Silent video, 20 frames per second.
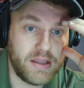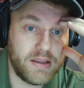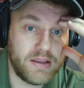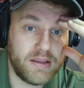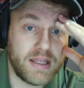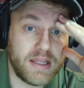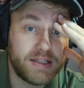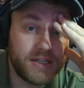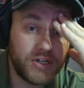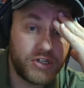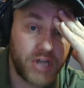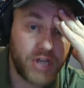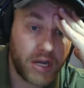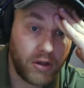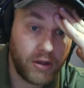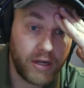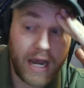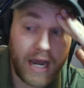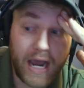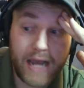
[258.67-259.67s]
it's a
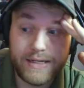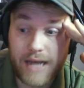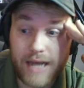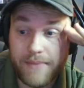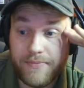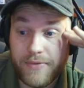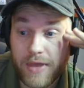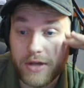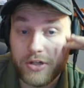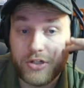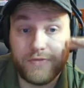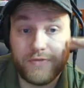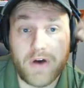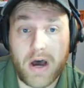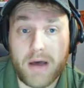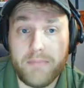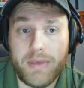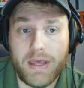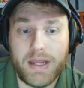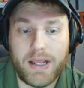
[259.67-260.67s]
Jekyll and Hyde type thing.
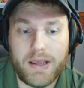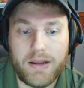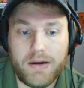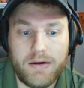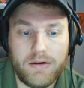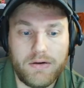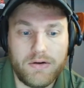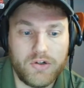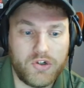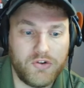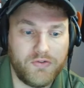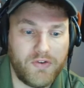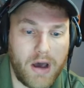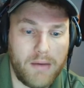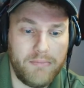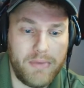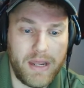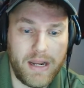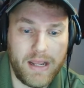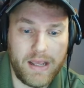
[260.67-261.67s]
Javon
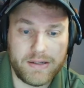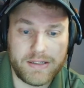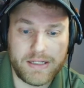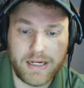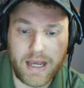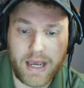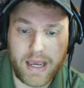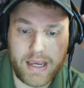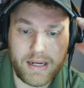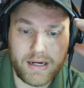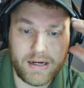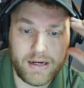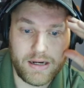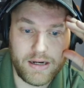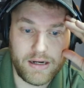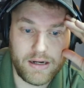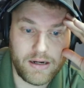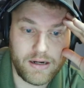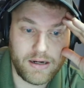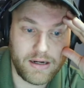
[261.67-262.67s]
Bennett tonight,
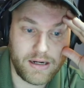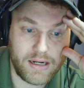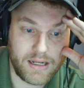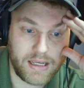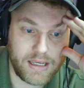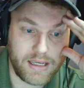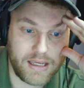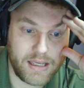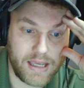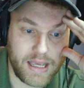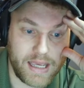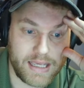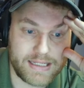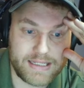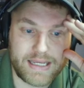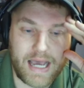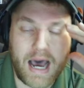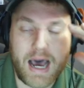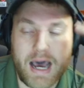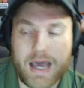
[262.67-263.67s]
his
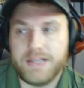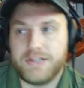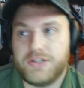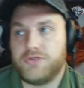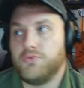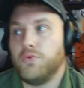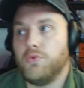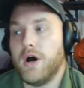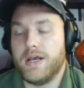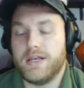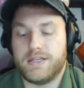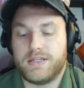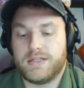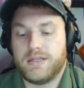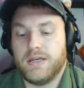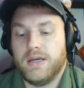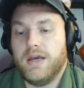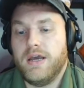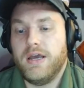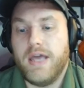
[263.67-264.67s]
size was
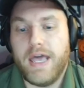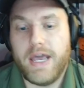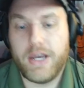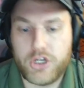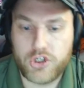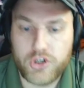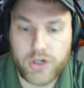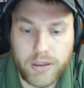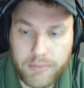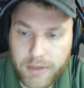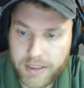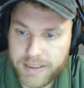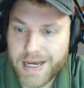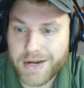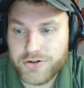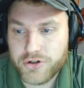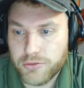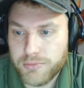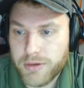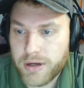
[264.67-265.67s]
extremely
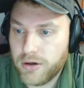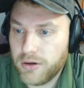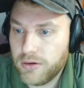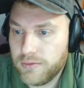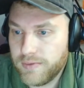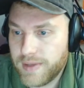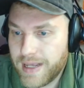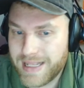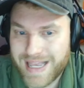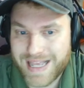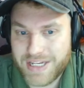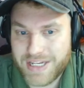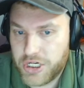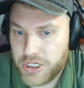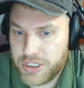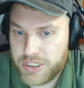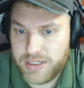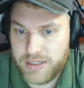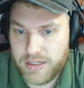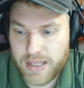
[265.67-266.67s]
detrimental. It's
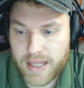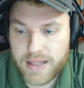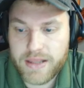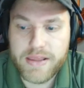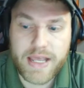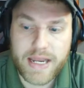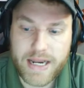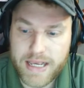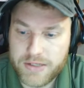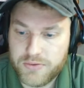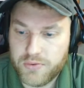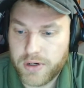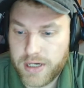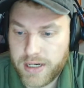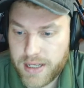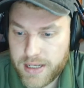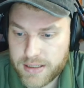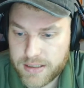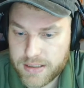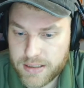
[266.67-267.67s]
just that is what it
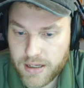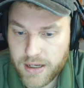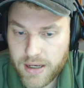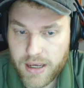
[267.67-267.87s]
is.